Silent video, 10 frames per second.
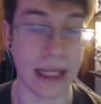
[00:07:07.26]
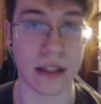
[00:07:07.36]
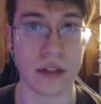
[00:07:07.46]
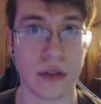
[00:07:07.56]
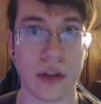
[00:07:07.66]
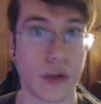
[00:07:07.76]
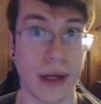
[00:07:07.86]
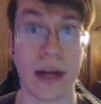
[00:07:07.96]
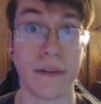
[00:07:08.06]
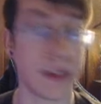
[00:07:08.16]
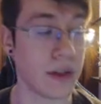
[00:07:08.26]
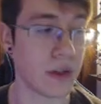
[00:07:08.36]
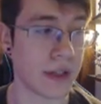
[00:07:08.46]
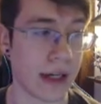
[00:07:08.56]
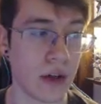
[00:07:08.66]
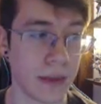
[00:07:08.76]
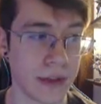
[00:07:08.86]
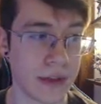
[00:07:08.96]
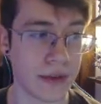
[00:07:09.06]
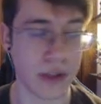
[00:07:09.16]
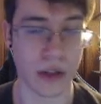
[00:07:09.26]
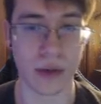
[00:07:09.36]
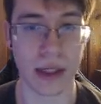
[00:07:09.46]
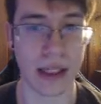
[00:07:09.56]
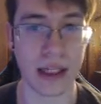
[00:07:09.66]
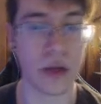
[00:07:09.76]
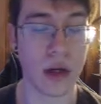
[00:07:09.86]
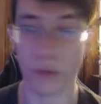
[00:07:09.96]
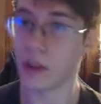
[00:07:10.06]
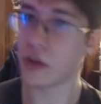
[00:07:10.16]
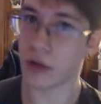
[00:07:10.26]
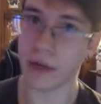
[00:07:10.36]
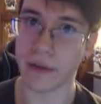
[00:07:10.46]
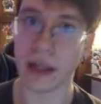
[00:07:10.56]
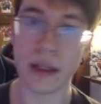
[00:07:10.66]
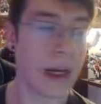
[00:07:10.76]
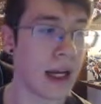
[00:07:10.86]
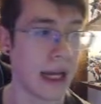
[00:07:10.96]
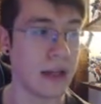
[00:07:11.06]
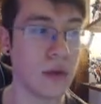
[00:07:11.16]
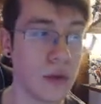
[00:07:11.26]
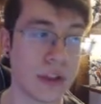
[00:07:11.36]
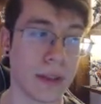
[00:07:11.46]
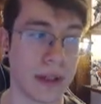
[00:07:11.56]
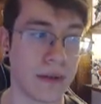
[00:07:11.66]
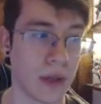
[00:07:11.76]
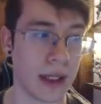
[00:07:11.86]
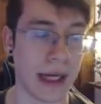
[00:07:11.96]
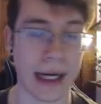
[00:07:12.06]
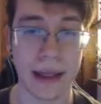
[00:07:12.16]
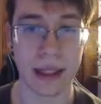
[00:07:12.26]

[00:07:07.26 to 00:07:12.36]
also the trade-off is you lose inheritables. So you get a really strong effect and you lose something for it. And I think